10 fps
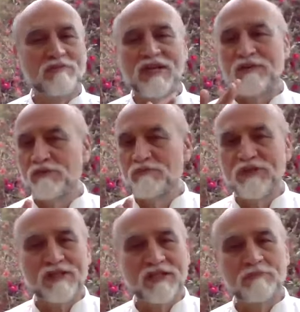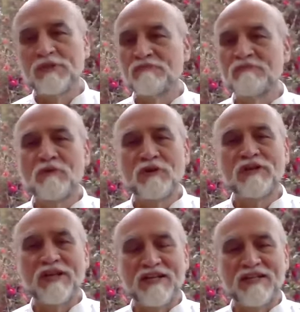that would be a couple of more
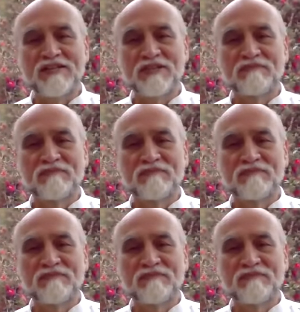days.